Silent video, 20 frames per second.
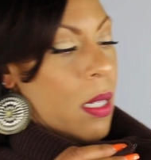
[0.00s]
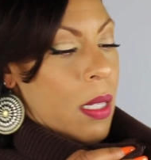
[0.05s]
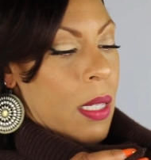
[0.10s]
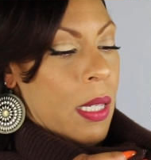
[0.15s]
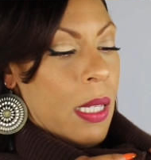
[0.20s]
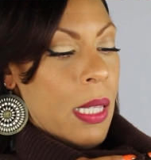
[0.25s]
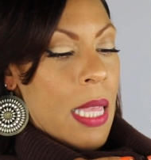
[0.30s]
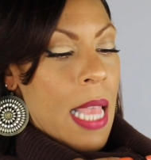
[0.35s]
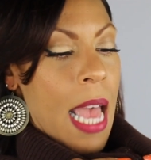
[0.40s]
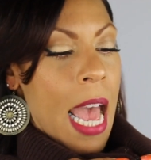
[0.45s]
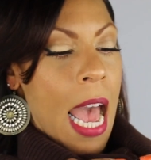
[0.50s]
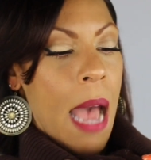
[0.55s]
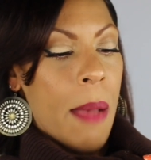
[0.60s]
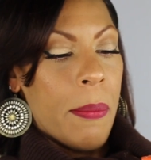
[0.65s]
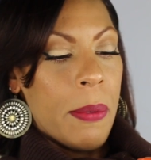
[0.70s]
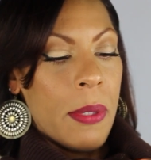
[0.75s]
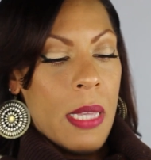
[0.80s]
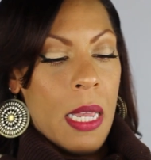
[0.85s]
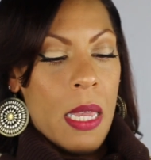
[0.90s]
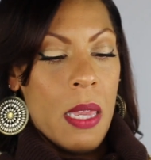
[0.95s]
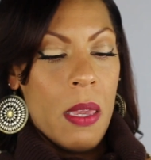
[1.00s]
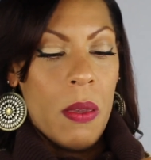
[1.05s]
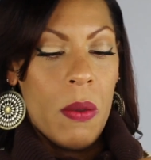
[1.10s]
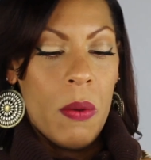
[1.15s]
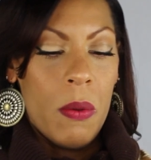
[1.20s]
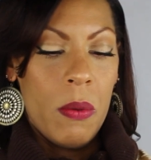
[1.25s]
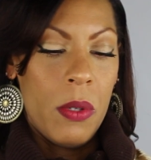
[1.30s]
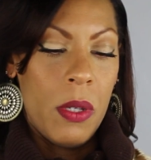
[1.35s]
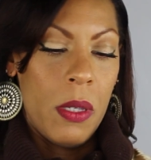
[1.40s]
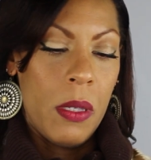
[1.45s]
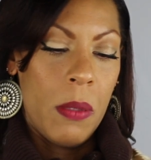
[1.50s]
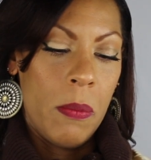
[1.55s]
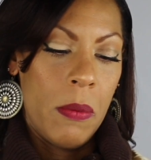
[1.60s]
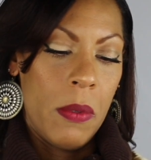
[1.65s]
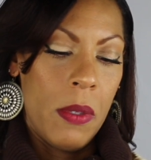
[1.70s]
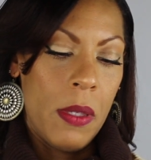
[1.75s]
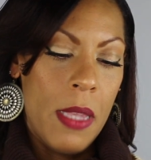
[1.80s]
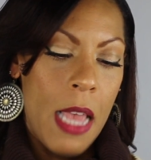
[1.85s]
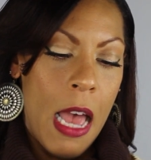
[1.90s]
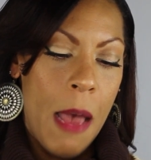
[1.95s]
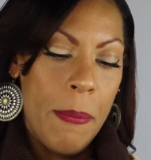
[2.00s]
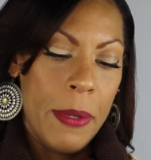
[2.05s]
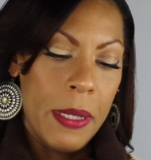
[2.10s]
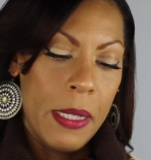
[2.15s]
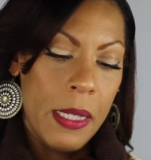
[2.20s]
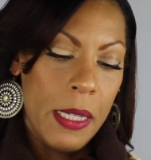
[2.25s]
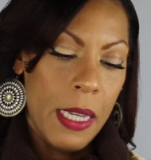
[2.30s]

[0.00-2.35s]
snaps that you just snap it